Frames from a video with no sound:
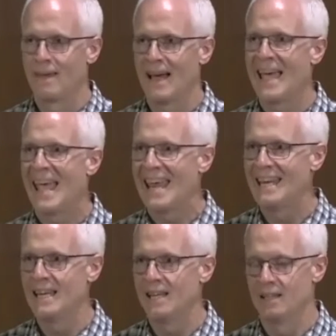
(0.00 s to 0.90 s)
I
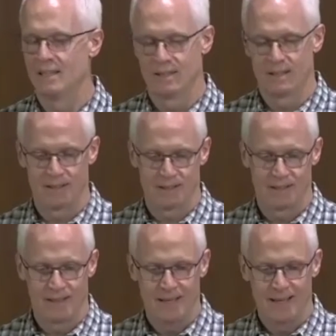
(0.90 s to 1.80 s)
hated it.
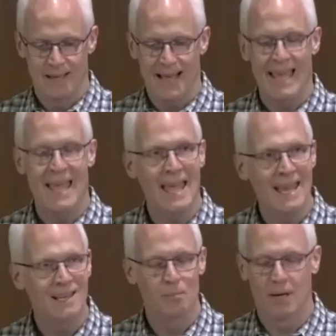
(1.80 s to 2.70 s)
I
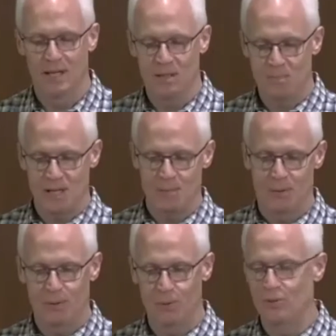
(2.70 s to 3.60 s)
hated bugging
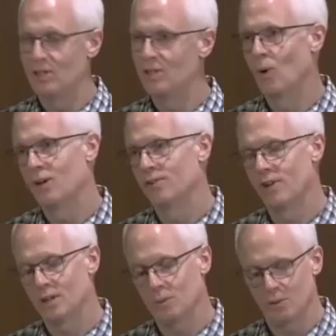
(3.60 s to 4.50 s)
people who didn't want to
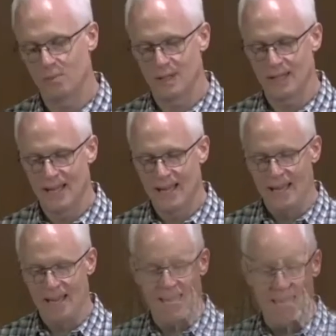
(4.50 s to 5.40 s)
talk with me.
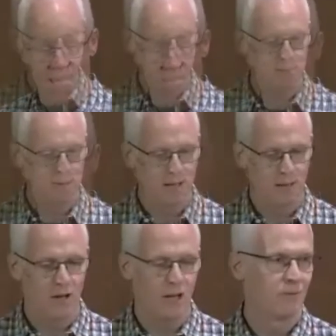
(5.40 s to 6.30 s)
I hated being
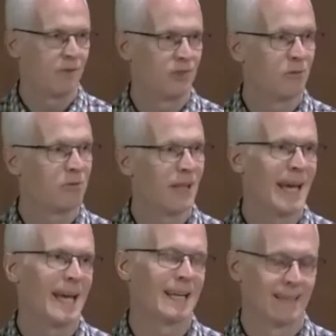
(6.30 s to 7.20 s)
thought of as a
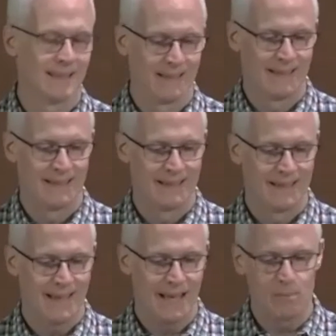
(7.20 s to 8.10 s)
flack.
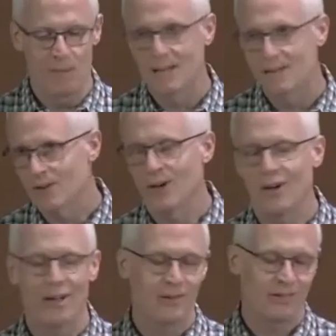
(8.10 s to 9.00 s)
I'd make the
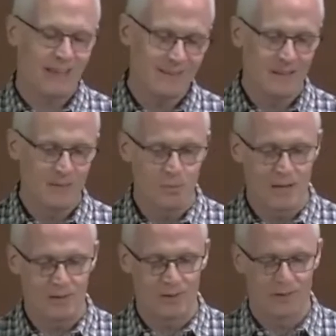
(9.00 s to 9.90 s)
calls, I'd leave a
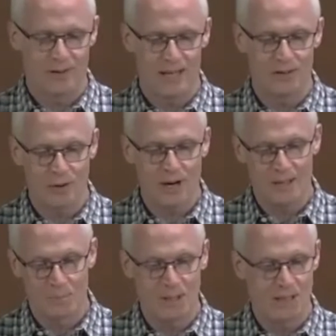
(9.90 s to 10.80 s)
message, I'd try
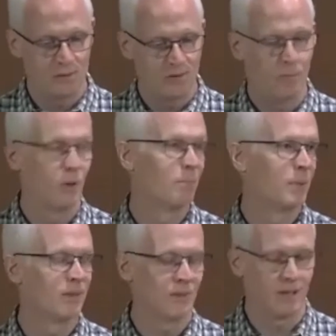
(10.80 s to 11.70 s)
a bit if someone
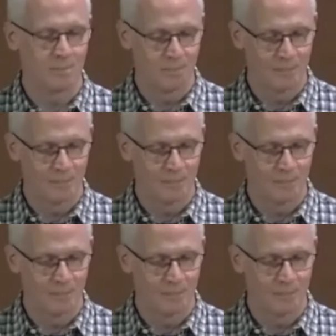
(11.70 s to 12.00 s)
picked up.